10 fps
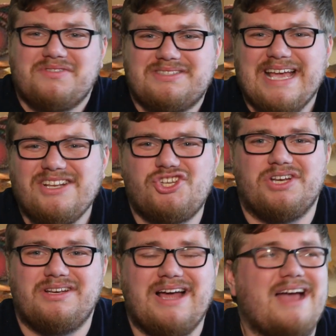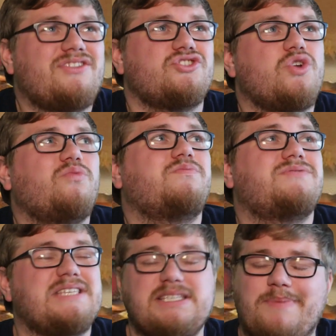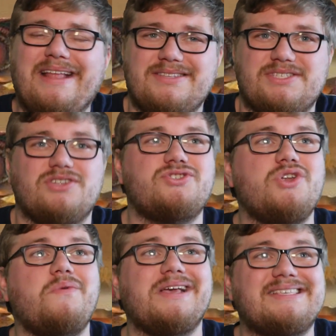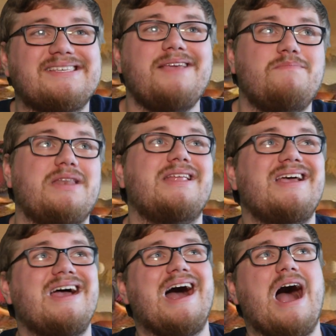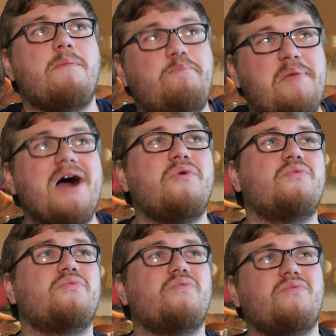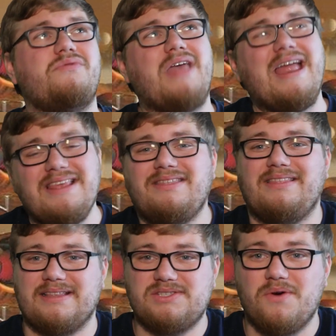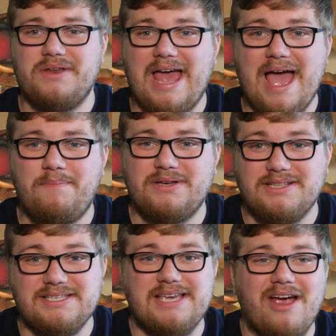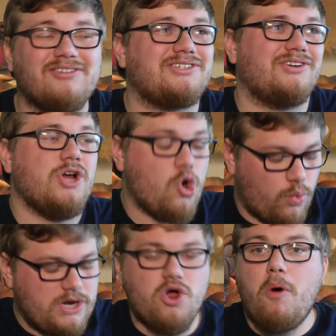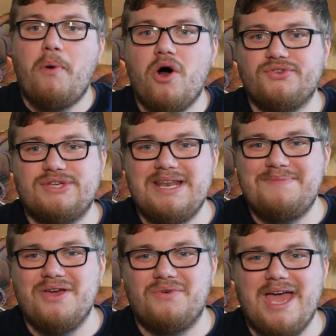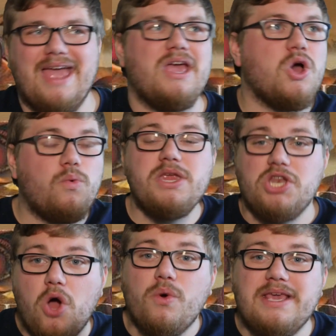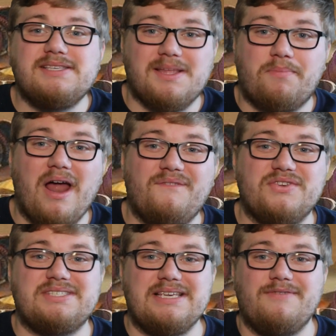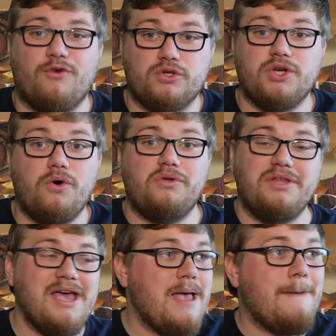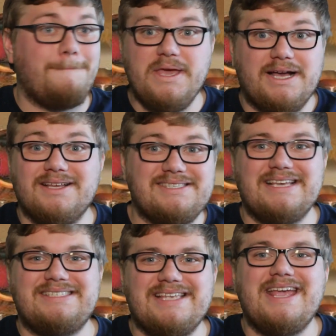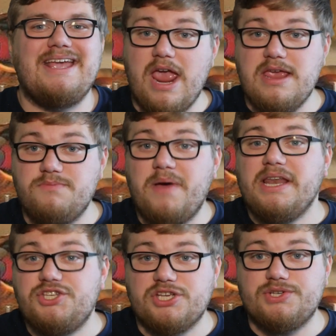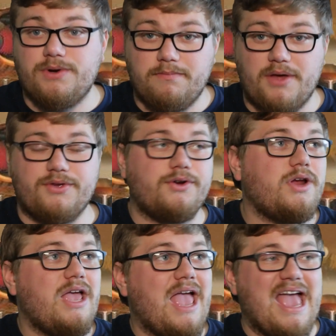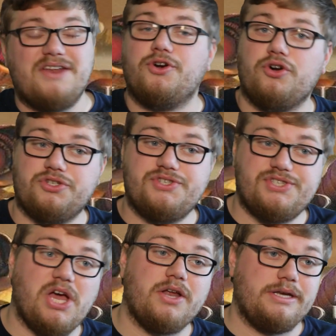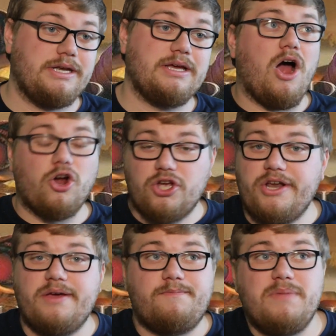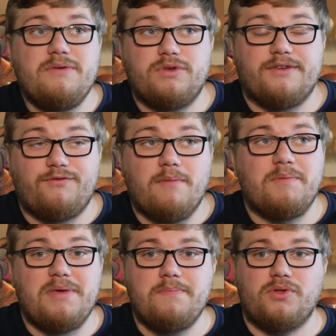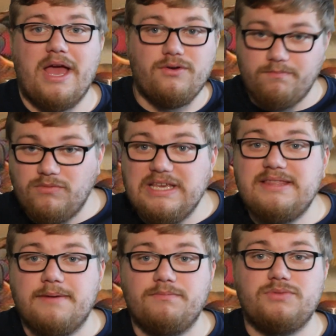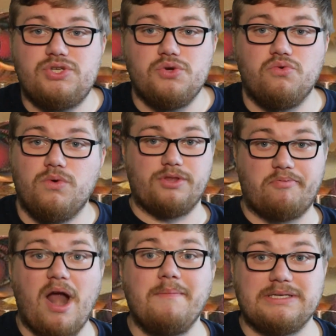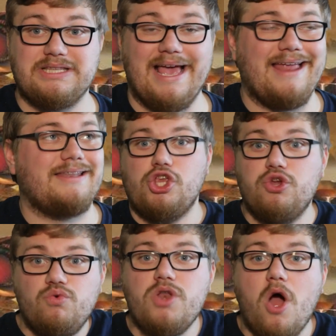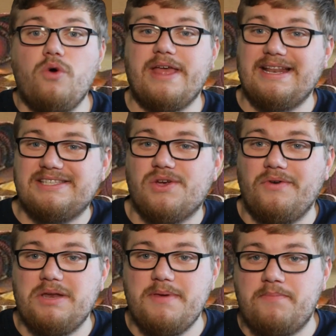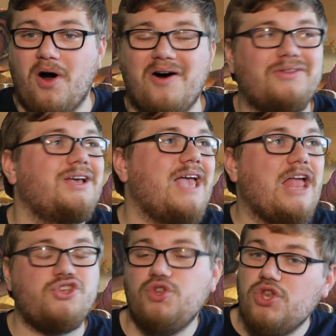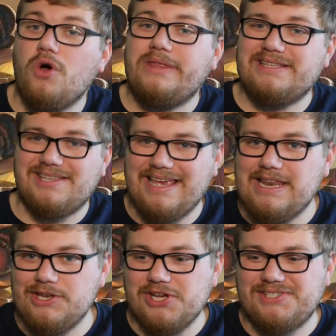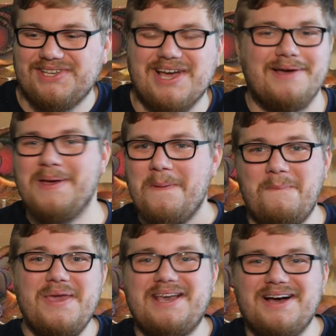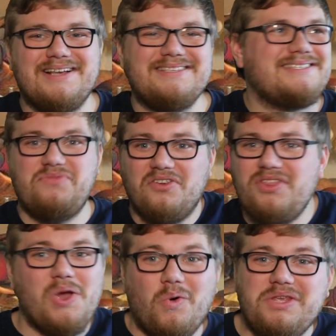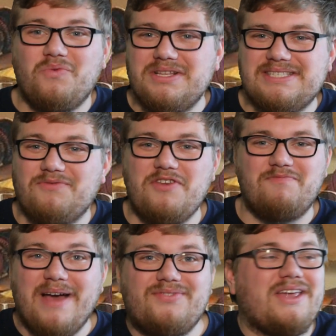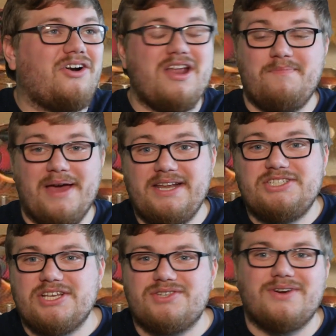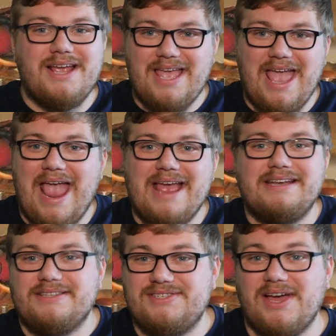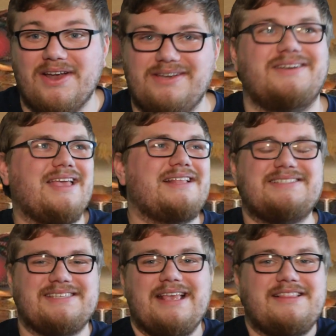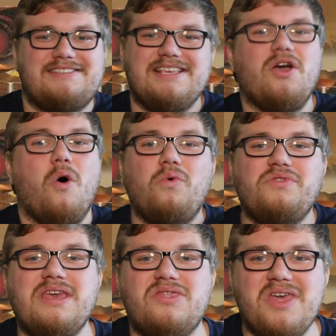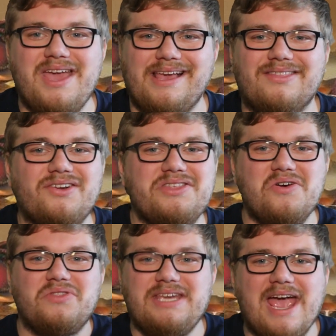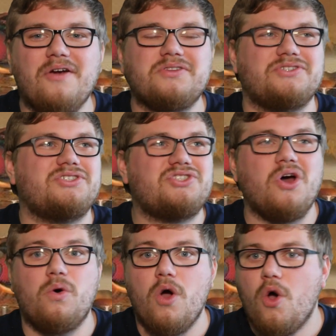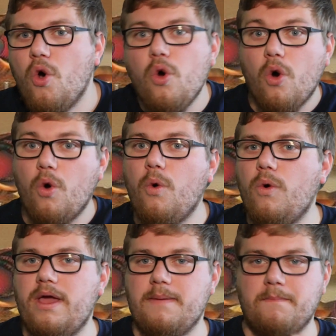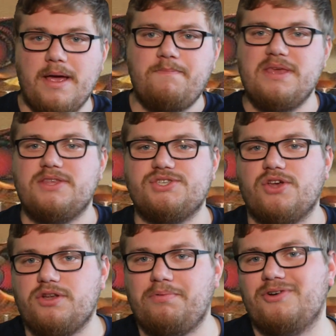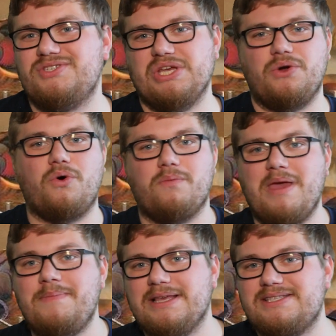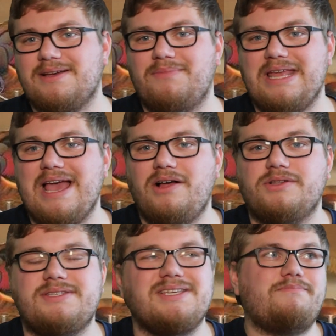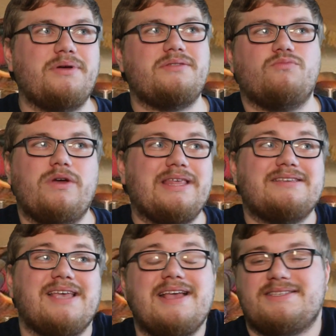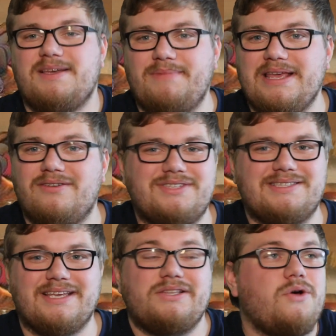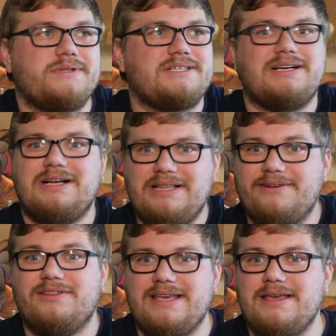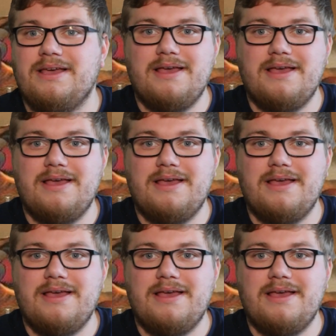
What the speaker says: tension, there's no suspense, there's no excitement about anything that's going to happen to this character. We know Paul's going to be okay. We know he's the prophecy foretold because they say a Bene Gesserit mother and her son are gonna meet with the Fremen people and lead them to the promised land. You know that it's going to be Paul, and you know that's Lady Jessica, because they're the only ones that we've met that are a Bene Gesserit and a son. It's the only thing. They're the only characters. There's no, it might be this other person, or maybe it's somebody else. But when they say it's somebody else, it's like, no, it's clearly